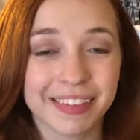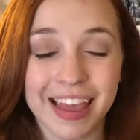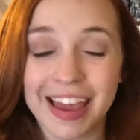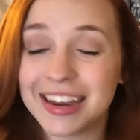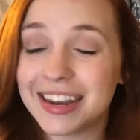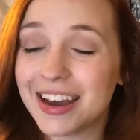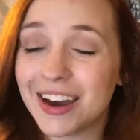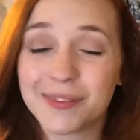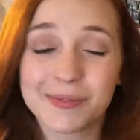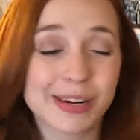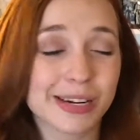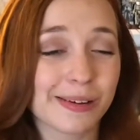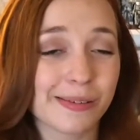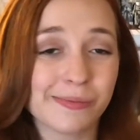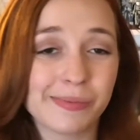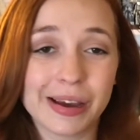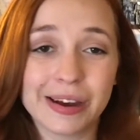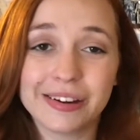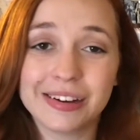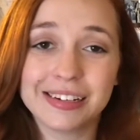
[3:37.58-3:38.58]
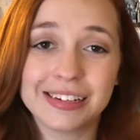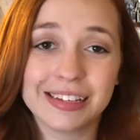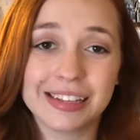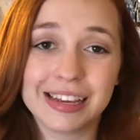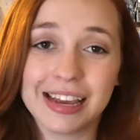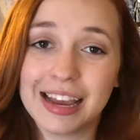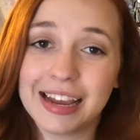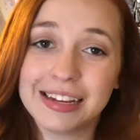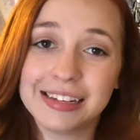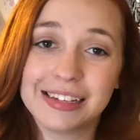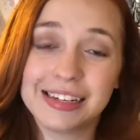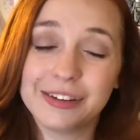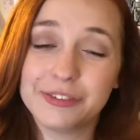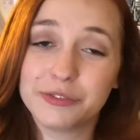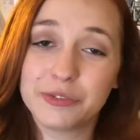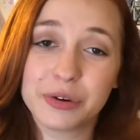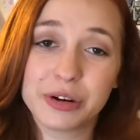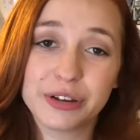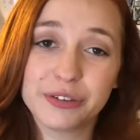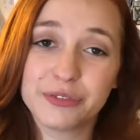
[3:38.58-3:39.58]
And now I'm going to compare it to the eighteen
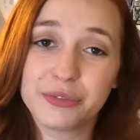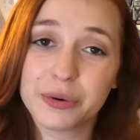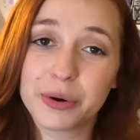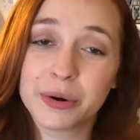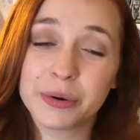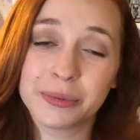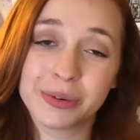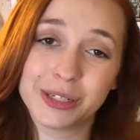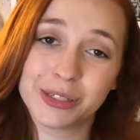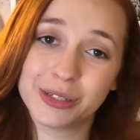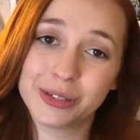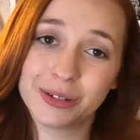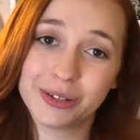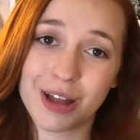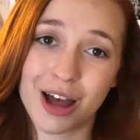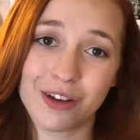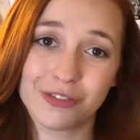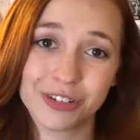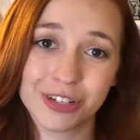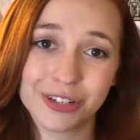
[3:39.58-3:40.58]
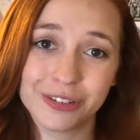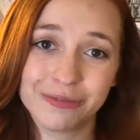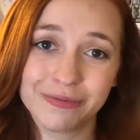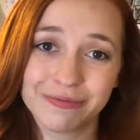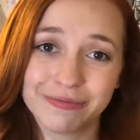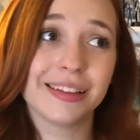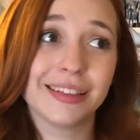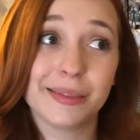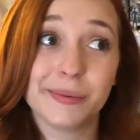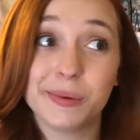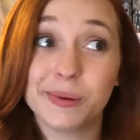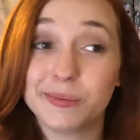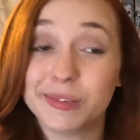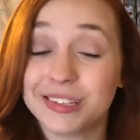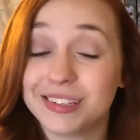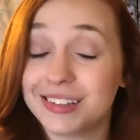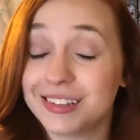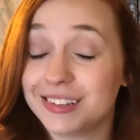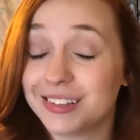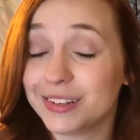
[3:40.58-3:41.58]
forty-four original novel. The B B
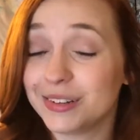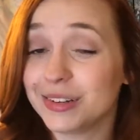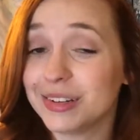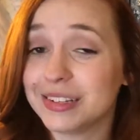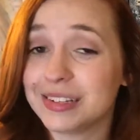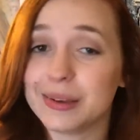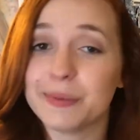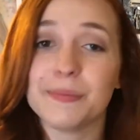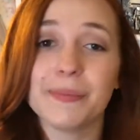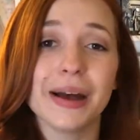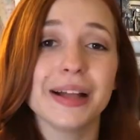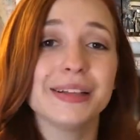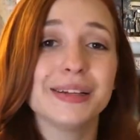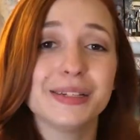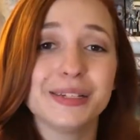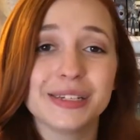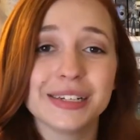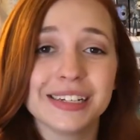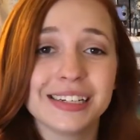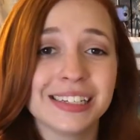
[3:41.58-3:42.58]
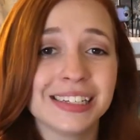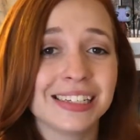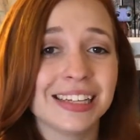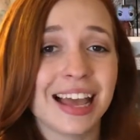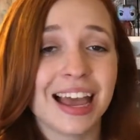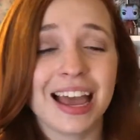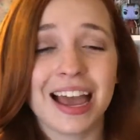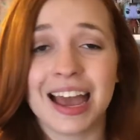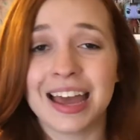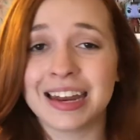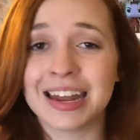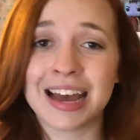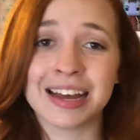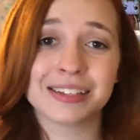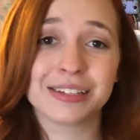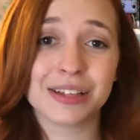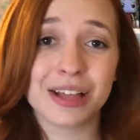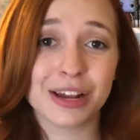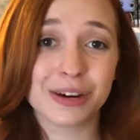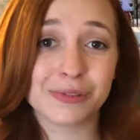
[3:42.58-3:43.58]
C series embellishes and
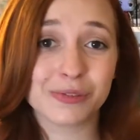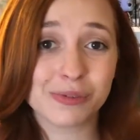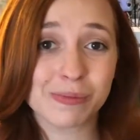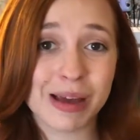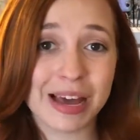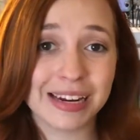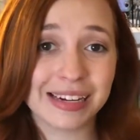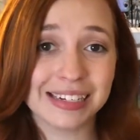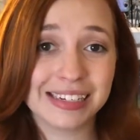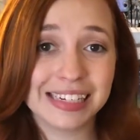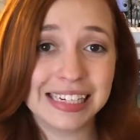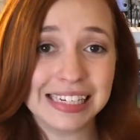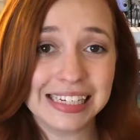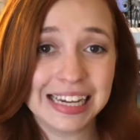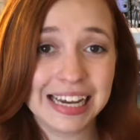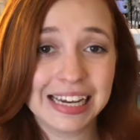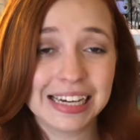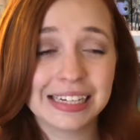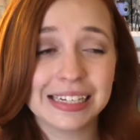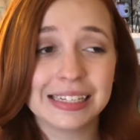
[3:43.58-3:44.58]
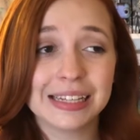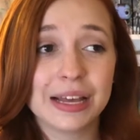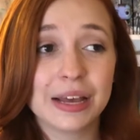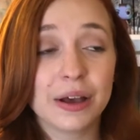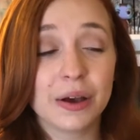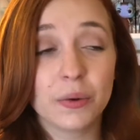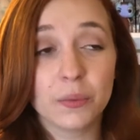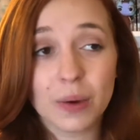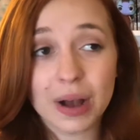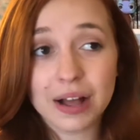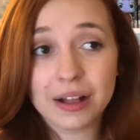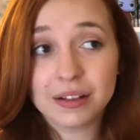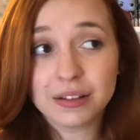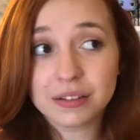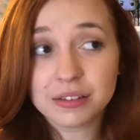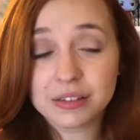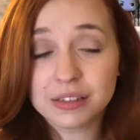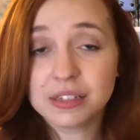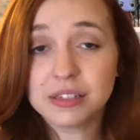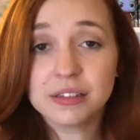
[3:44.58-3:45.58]
adds a lot of dramatic detail,
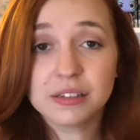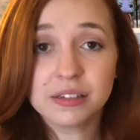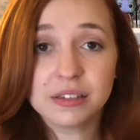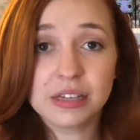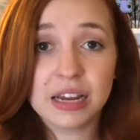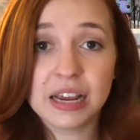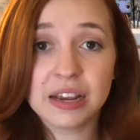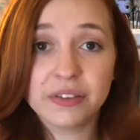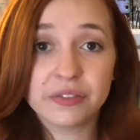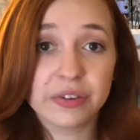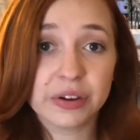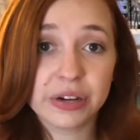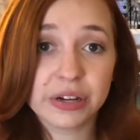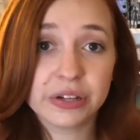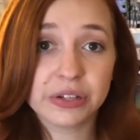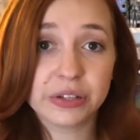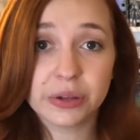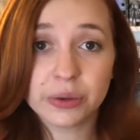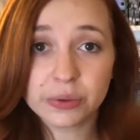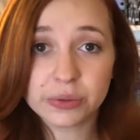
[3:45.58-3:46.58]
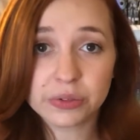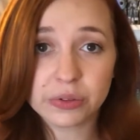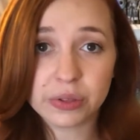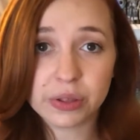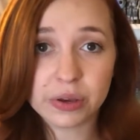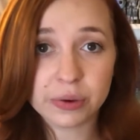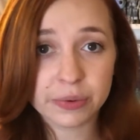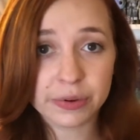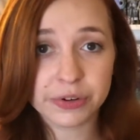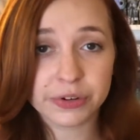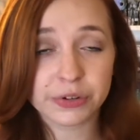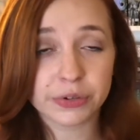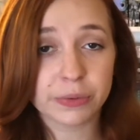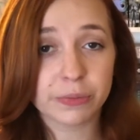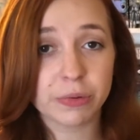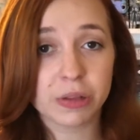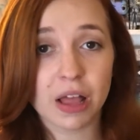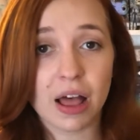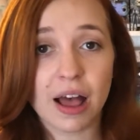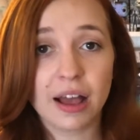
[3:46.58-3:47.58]
while still staying very close to the original
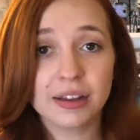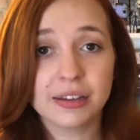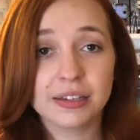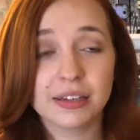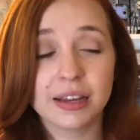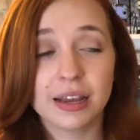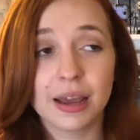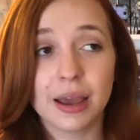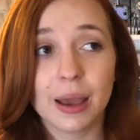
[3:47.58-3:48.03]
plot,